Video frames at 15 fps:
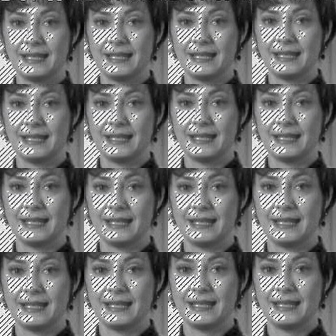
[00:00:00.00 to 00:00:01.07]

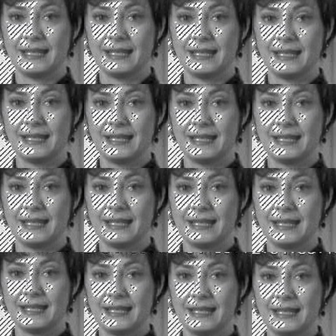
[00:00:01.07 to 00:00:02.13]

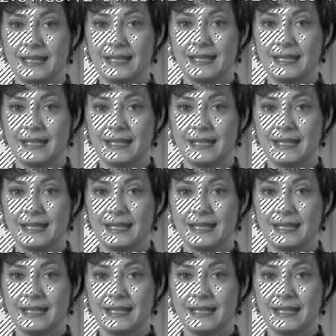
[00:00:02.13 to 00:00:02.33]
(not speaking)